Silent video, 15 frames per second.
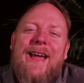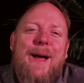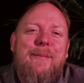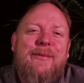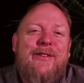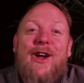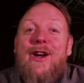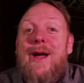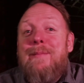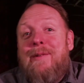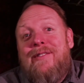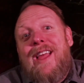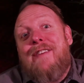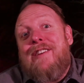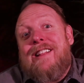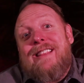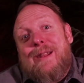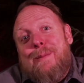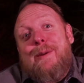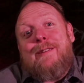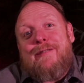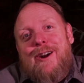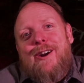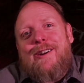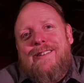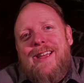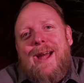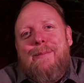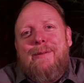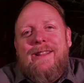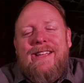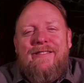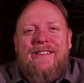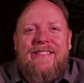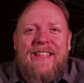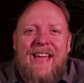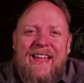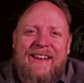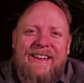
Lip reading: I'm sorry, I'm just having a little bit of a hard time believing that.